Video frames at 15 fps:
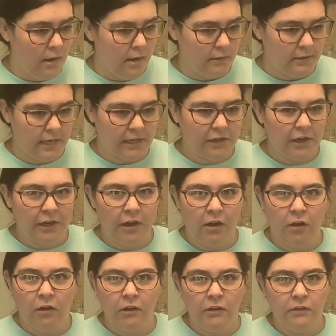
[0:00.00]
Decorate
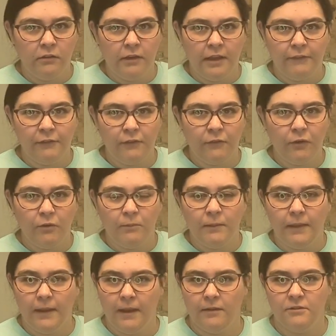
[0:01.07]
every room in
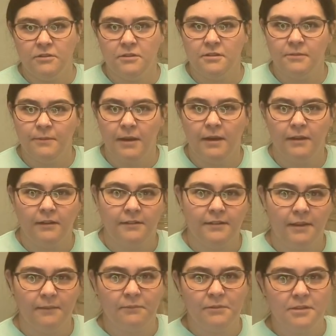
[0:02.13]
the house just about,
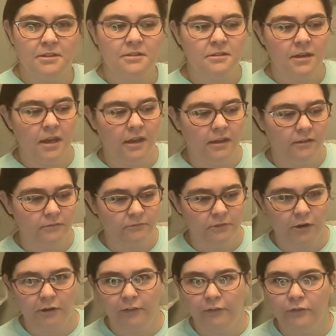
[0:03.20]
except my
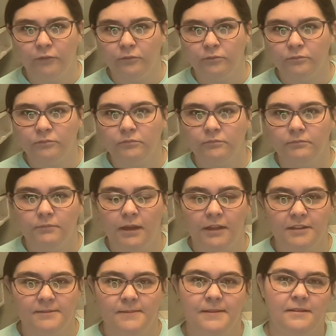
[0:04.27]

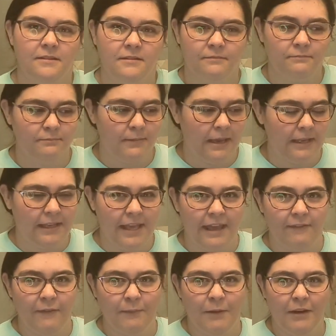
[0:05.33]
husband's man
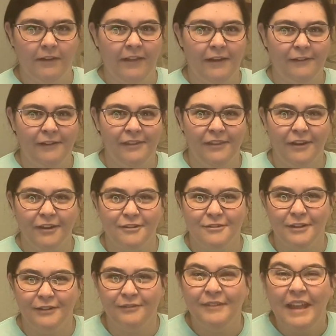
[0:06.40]
cave. I'm not allowed in there,
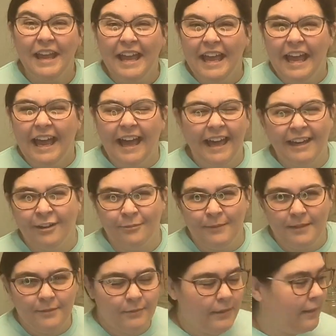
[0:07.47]
so I don't
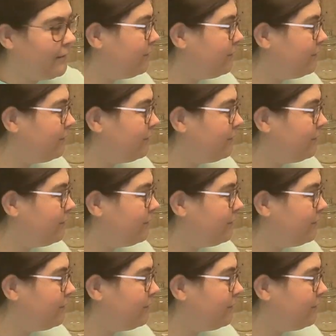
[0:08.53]
mess with it.